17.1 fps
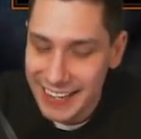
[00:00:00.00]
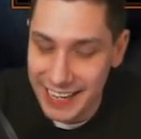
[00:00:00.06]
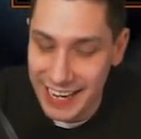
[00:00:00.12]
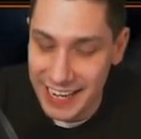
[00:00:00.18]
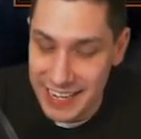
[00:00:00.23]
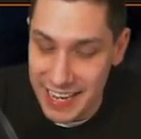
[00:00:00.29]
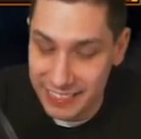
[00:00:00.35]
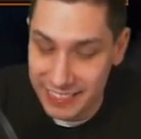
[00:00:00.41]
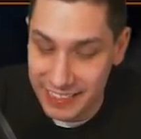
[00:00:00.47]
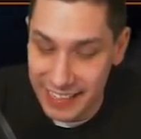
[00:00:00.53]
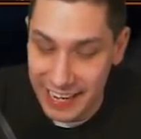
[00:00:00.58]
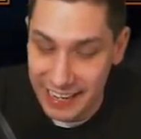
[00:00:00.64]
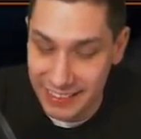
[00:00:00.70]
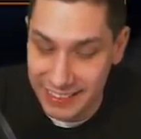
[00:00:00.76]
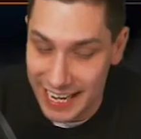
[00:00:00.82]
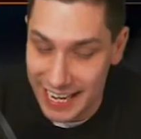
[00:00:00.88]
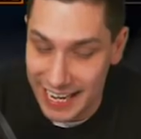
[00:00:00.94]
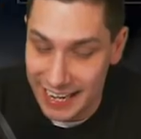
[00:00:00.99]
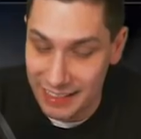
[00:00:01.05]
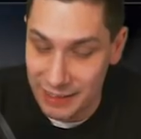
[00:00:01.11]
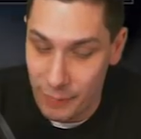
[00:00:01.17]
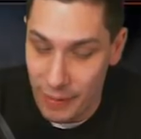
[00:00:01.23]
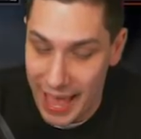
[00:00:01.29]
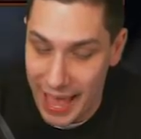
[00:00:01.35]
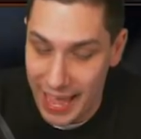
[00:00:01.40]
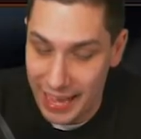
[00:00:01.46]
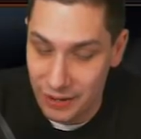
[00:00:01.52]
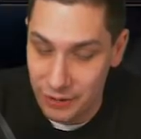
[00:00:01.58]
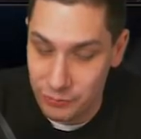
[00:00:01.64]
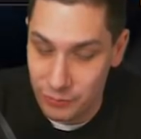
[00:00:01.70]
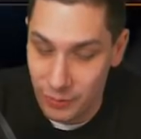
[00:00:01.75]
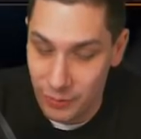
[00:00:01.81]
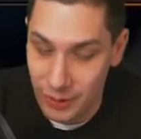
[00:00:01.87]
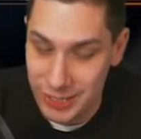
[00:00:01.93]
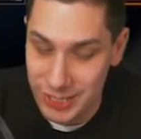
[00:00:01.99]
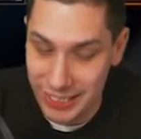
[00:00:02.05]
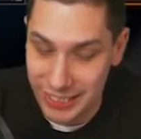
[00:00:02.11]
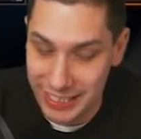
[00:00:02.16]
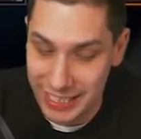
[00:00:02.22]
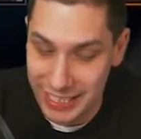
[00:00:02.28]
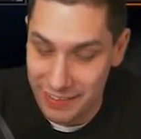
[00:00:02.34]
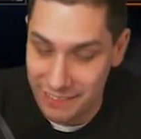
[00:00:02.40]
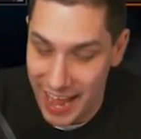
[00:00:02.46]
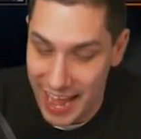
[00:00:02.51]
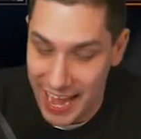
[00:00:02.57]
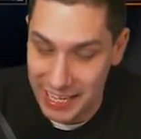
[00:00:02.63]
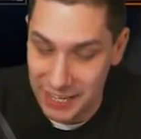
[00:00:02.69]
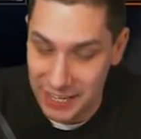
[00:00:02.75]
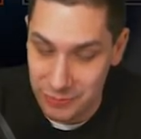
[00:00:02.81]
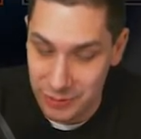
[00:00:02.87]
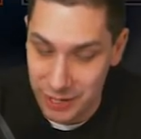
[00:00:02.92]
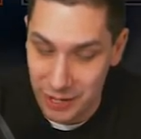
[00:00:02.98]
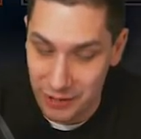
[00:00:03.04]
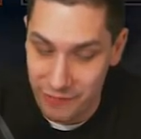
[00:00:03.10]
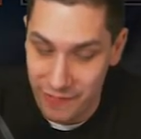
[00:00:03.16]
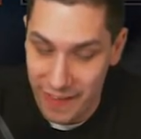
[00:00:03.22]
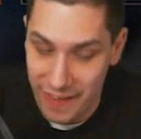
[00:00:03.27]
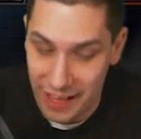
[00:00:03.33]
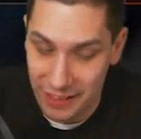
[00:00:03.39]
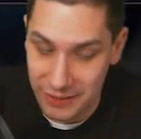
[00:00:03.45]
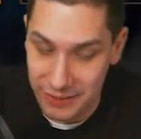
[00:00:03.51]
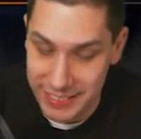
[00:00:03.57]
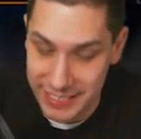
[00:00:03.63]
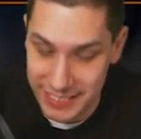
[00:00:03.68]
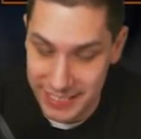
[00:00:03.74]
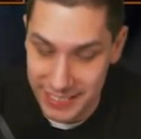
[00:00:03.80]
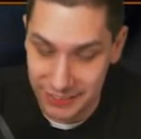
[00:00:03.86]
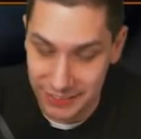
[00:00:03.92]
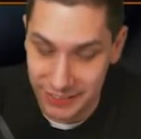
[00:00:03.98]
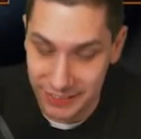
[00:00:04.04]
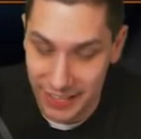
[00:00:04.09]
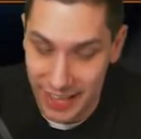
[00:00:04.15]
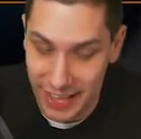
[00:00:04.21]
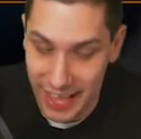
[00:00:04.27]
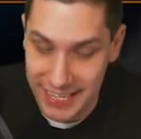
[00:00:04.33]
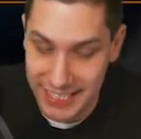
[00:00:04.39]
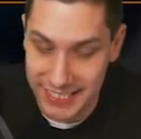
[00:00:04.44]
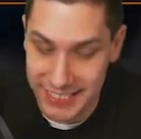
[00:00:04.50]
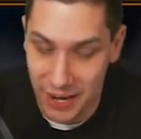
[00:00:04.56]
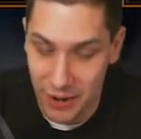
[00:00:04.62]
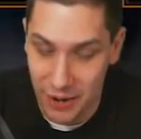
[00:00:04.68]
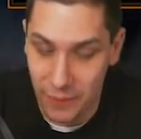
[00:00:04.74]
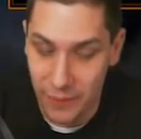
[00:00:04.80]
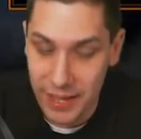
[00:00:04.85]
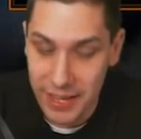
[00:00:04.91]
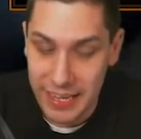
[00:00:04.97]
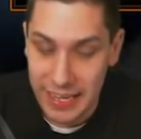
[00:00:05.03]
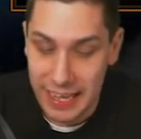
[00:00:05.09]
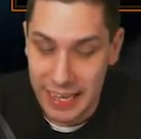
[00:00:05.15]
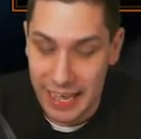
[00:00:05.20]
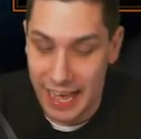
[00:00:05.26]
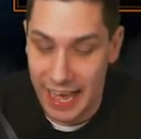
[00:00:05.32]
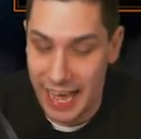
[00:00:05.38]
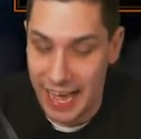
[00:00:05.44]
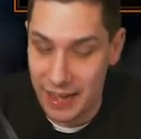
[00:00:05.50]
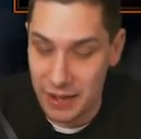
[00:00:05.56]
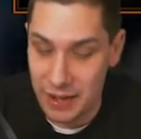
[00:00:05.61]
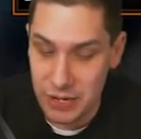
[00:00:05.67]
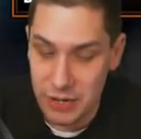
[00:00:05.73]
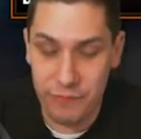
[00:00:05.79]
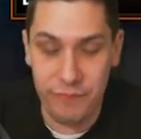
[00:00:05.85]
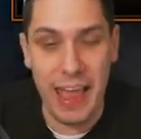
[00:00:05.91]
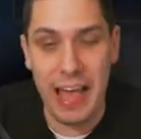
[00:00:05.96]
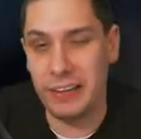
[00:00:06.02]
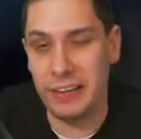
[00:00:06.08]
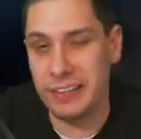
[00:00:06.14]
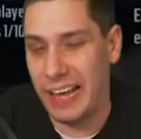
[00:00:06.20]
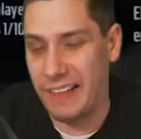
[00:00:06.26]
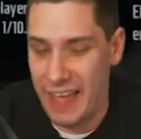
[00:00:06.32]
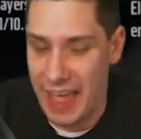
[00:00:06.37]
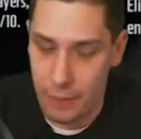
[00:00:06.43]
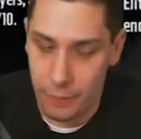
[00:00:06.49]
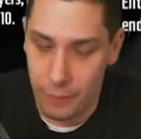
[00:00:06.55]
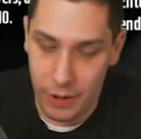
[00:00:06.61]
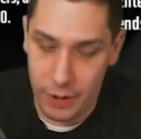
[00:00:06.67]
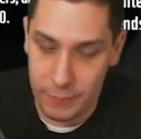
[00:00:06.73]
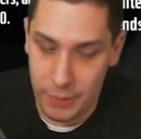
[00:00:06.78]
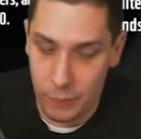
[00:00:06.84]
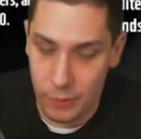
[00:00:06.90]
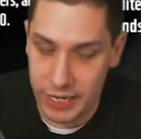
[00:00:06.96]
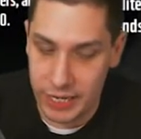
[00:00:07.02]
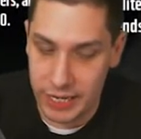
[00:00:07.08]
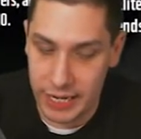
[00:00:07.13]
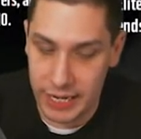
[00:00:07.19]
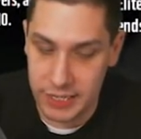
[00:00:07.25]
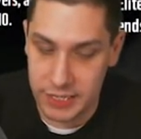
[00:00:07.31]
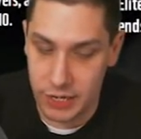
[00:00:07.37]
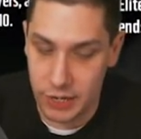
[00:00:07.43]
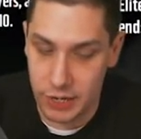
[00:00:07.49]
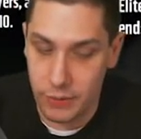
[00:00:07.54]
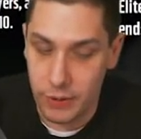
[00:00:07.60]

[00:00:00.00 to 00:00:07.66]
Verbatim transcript: Get nothing else out of the pack, unfortunately, of any real value, it doesn't look like. So, uh, failed on that one, but what are you going to do?